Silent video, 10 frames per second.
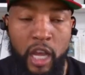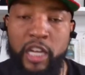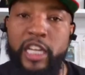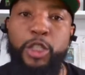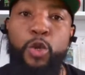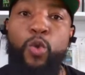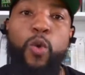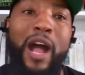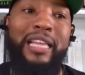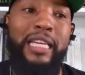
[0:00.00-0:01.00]
Initial
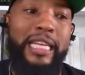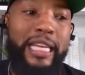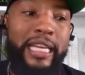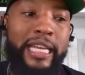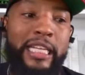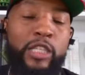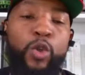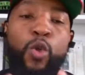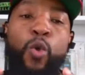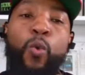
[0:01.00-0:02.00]
quality is